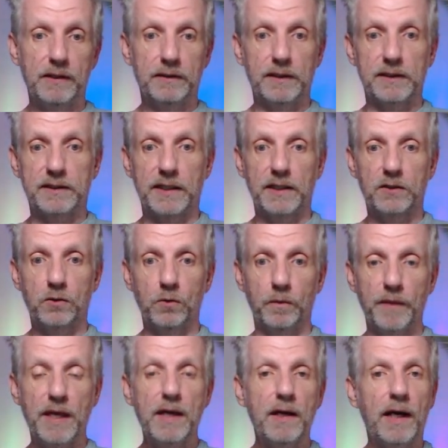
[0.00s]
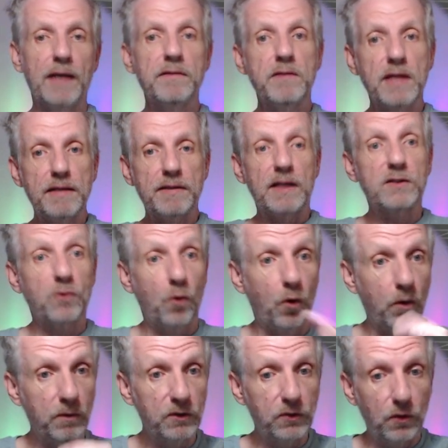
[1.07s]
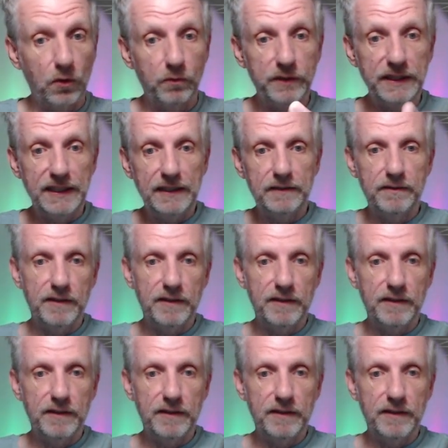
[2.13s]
That's kind of cool. And then that's almost all we need.